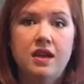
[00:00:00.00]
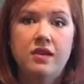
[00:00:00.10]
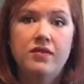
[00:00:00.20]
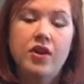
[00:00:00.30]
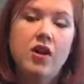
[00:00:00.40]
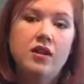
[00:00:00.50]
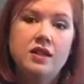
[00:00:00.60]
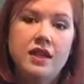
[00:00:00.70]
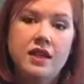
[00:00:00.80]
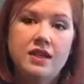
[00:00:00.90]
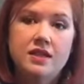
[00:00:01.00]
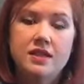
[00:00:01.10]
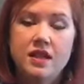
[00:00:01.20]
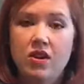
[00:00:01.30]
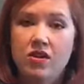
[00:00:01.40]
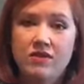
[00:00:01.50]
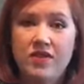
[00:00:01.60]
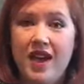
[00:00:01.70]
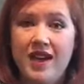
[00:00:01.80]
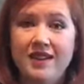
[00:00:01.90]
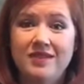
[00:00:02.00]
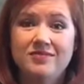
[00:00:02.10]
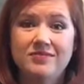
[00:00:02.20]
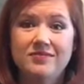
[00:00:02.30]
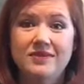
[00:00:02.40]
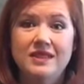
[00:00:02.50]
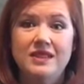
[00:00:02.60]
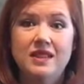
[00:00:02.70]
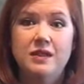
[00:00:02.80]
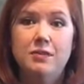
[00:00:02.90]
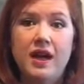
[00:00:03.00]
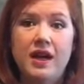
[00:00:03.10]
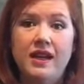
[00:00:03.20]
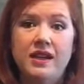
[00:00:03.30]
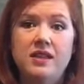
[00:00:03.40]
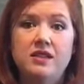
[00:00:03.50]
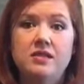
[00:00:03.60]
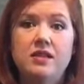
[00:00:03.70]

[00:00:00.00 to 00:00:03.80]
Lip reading: of the holidays and all of that combined.